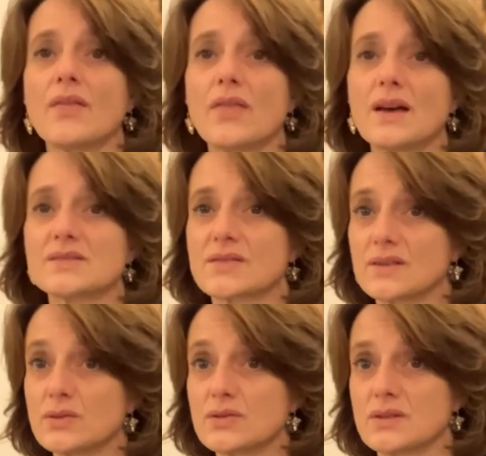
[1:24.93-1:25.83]
thus
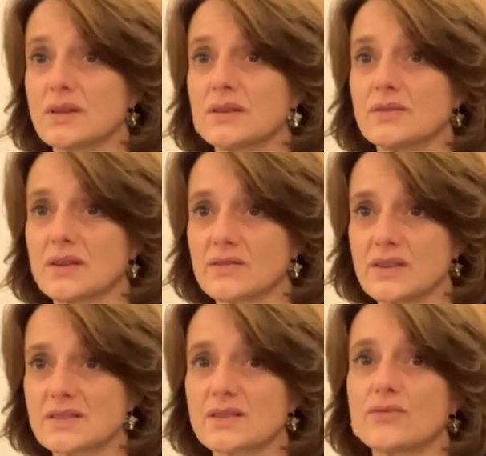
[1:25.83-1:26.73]
reducing the
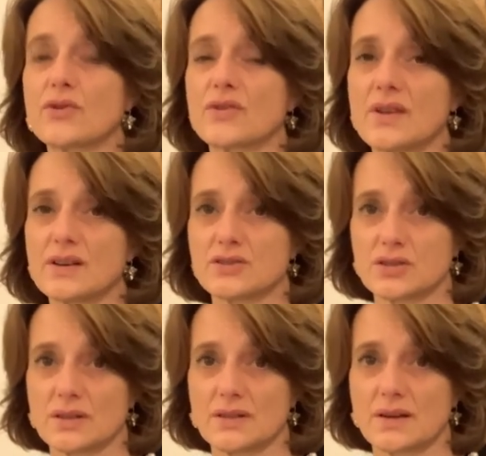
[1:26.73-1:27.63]
risk for their
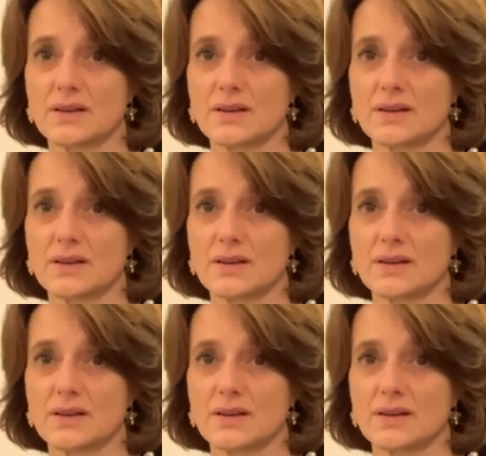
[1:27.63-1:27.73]
children.